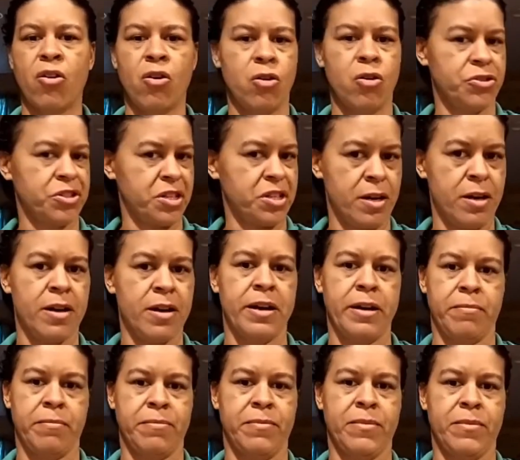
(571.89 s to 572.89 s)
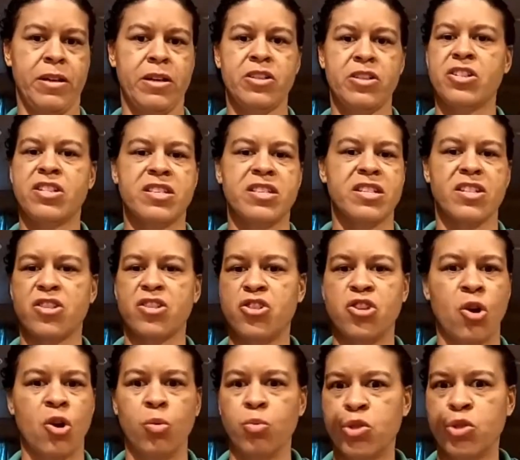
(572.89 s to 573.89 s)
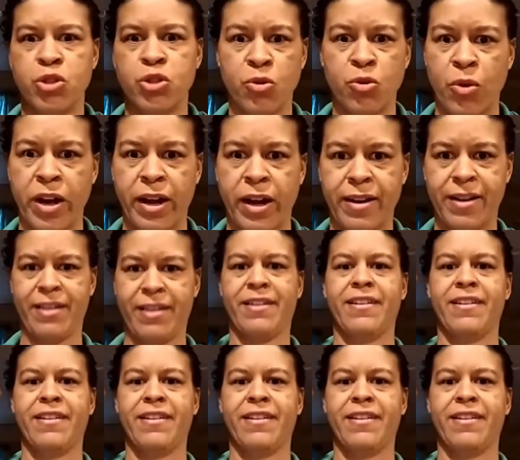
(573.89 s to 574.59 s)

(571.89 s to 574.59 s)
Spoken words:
all the time. She says, don't do it.